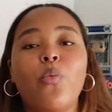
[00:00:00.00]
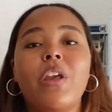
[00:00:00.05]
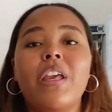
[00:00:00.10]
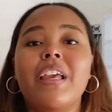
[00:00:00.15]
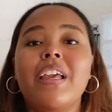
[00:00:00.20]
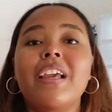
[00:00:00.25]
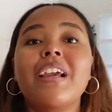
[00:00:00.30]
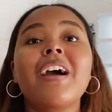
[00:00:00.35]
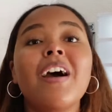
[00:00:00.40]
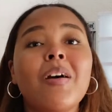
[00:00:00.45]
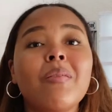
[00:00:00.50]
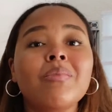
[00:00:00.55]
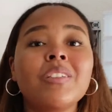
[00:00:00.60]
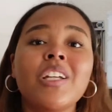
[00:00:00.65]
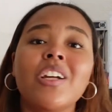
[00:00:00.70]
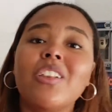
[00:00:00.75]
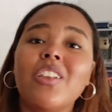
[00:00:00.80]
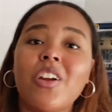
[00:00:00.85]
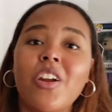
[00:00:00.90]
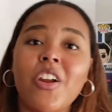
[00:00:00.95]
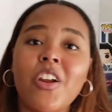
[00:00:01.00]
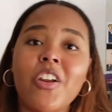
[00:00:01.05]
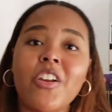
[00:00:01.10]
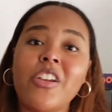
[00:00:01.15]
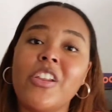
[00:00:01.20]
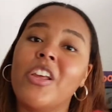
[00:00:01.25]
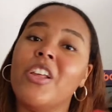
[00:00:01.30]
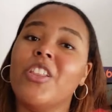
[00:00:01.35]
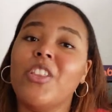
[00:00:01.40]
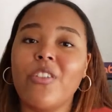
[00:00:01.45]
we come to
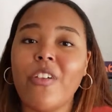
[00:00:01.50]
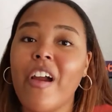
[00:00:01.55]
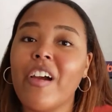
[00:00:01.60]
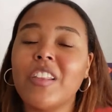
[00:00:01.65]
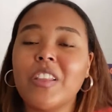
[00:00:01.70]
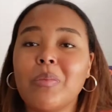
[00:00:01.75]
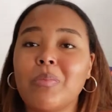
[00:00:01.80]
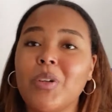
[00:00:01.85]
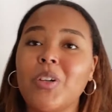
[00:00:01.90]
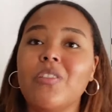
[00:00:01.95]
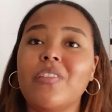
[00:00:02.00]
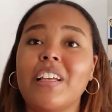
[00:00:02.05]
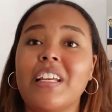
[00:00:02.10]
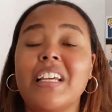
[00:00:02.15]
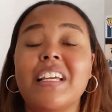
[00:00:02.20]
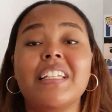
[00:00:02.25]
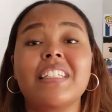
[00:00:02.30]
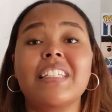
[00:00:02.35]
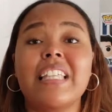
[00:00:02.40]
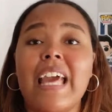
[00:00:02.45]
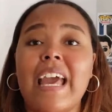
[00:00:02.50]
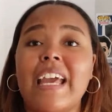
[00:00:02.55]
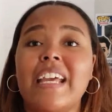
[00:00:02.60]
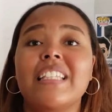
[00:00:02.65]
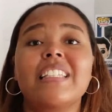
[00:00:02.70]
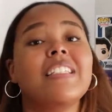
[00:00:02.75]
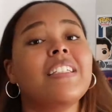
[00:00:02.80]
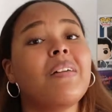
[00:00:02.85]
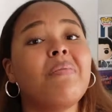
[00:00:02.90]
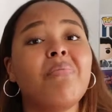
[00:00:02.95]
learn throughout the movie is that
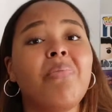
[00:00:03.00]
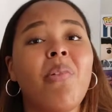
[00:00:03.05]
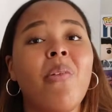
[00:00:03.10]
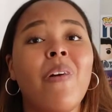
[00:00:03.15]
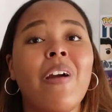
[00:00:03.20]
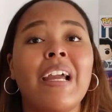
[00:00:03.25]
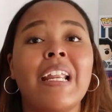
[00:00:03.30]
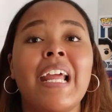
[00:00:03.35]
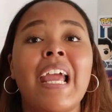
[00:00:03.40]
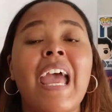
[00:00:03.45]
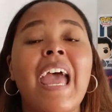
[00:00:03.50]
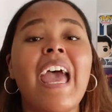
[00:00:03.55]
at some point,